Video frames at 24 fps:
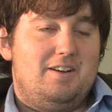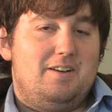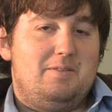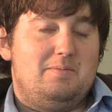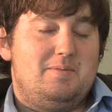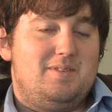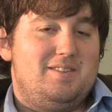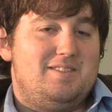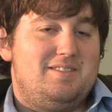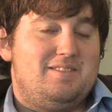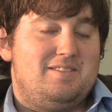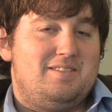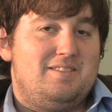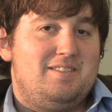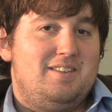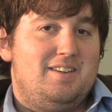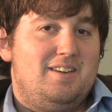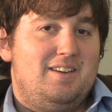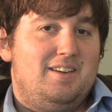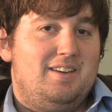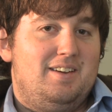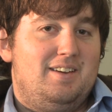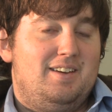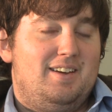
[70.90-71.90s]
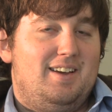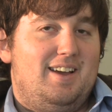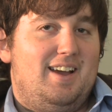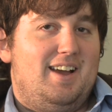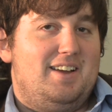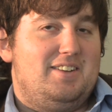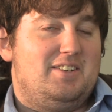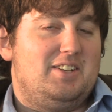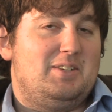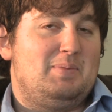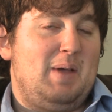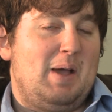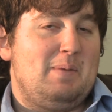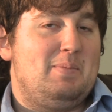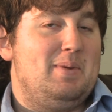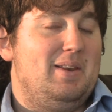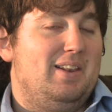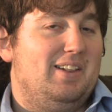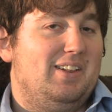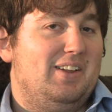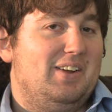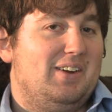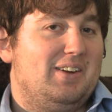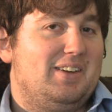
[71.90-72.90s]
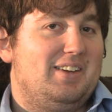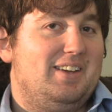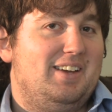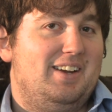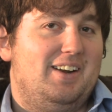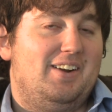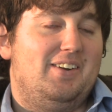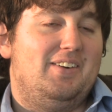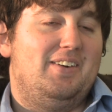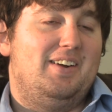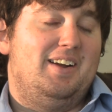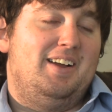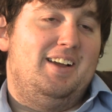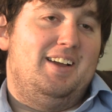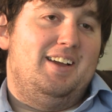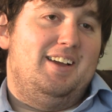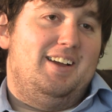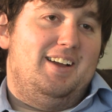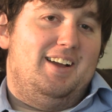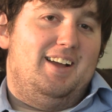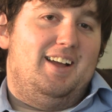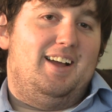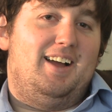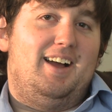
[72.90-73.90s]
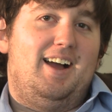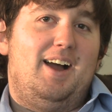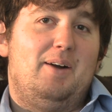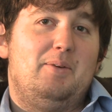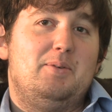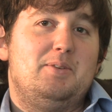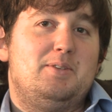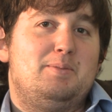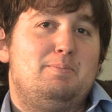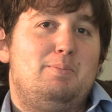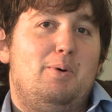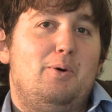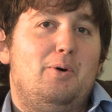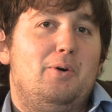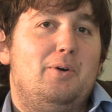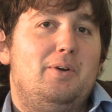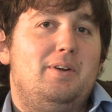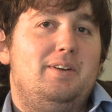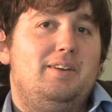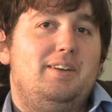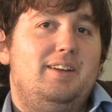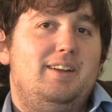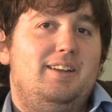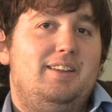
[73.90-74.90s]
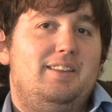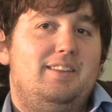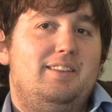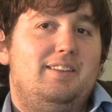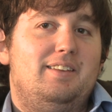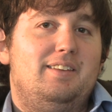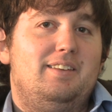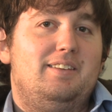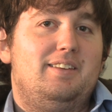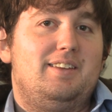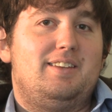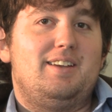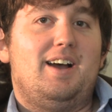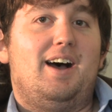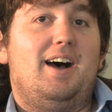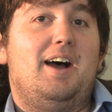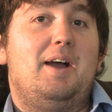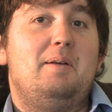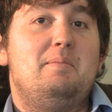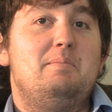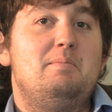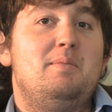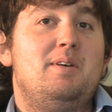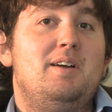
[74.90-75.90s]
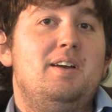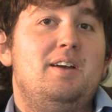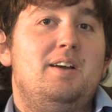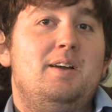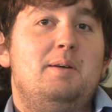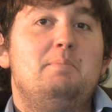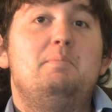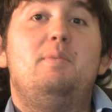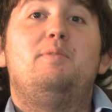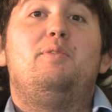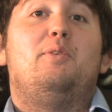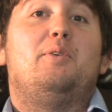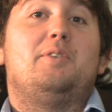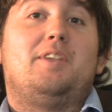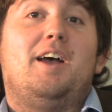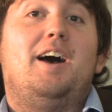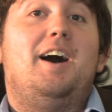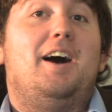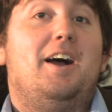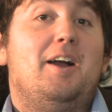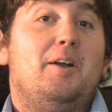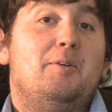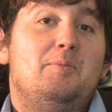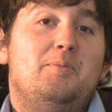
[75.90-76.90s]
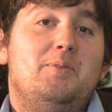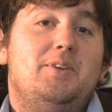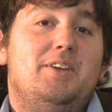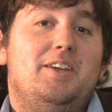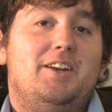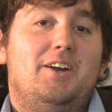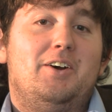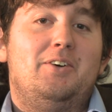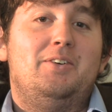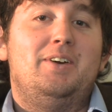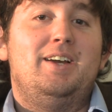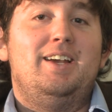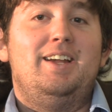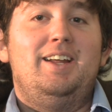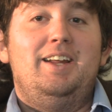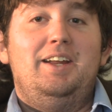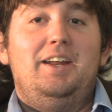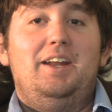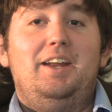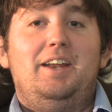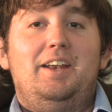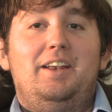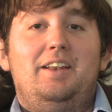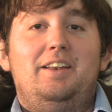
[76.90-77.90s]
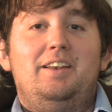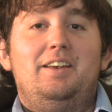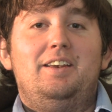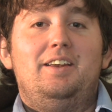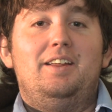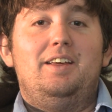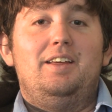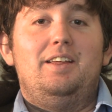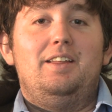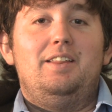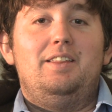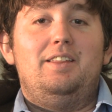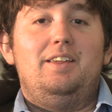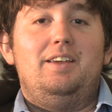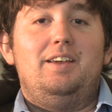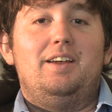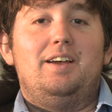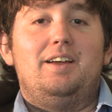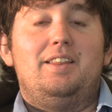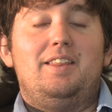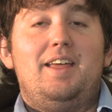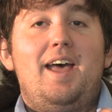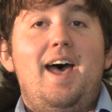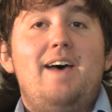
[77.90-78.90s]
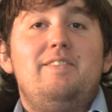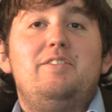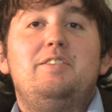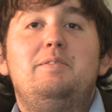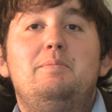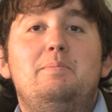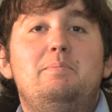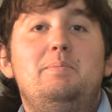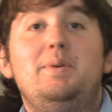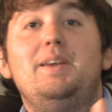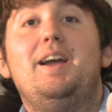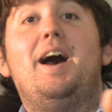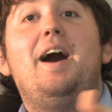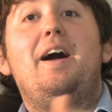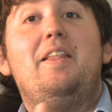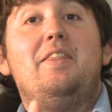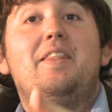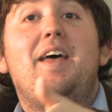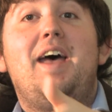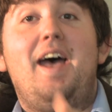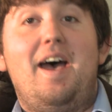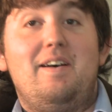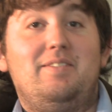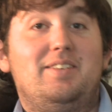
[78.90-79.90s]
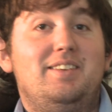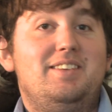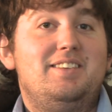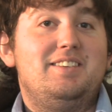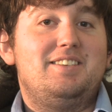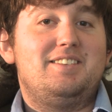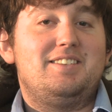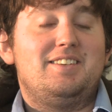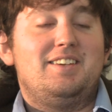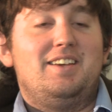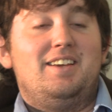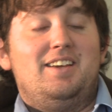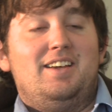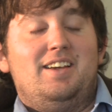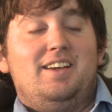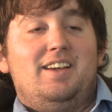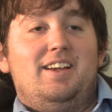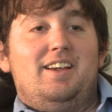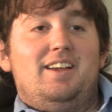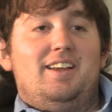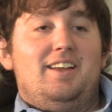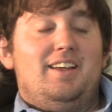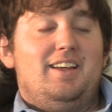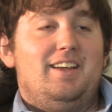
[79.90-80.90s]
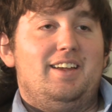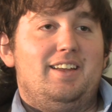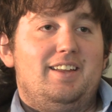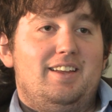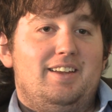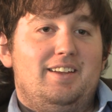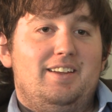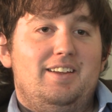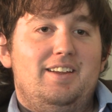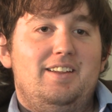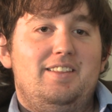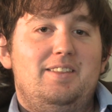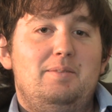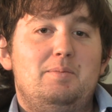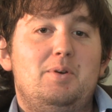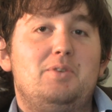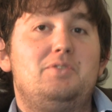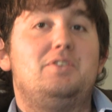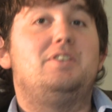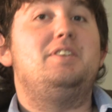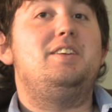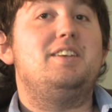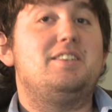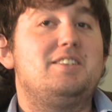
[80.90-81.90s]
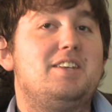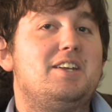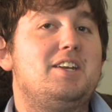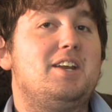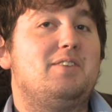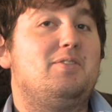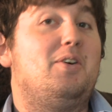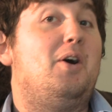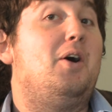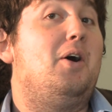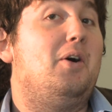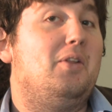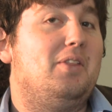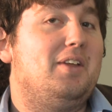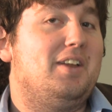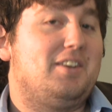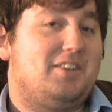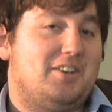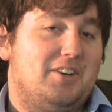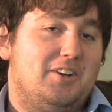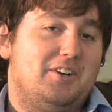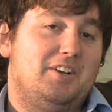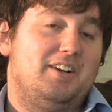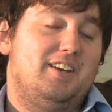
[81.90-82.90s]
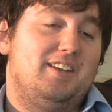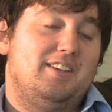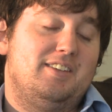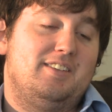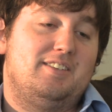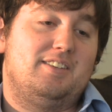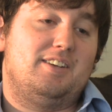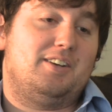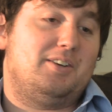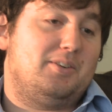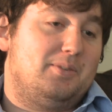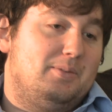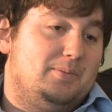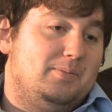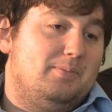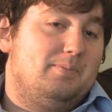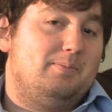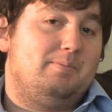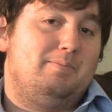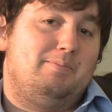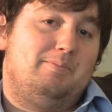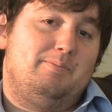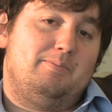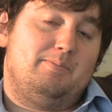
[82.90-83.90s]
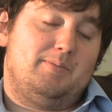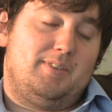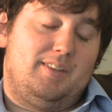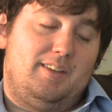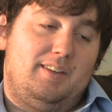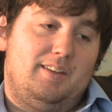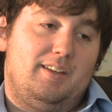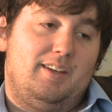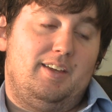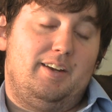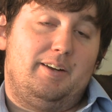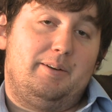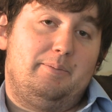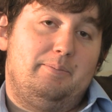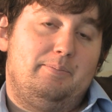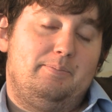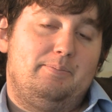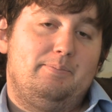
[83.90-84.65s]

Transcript: I mean, how'd you expect me to look, you know? Uh, I was born in the time before time, you know, in the, uh, the heaven beyond the heavens, uh, in the most distant of all the eternities, so, you know.